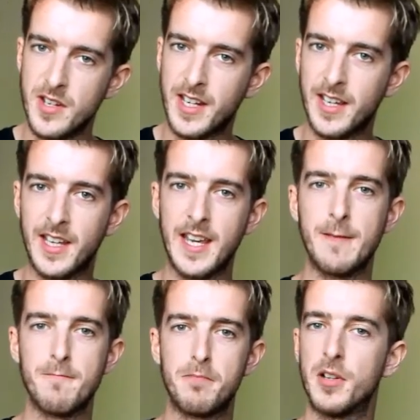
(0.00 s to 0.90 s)
and you can
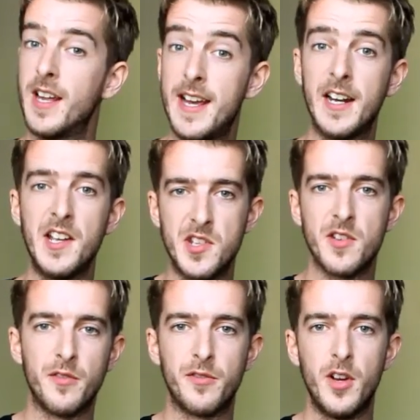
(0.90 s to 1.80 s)
keep playlists
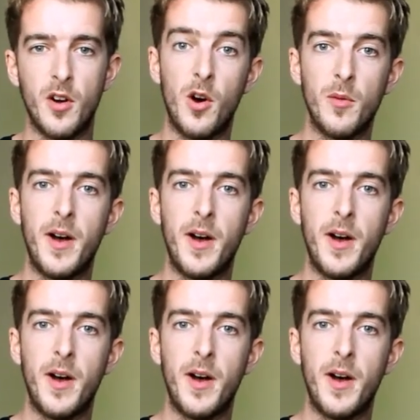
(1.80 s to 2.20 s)
of all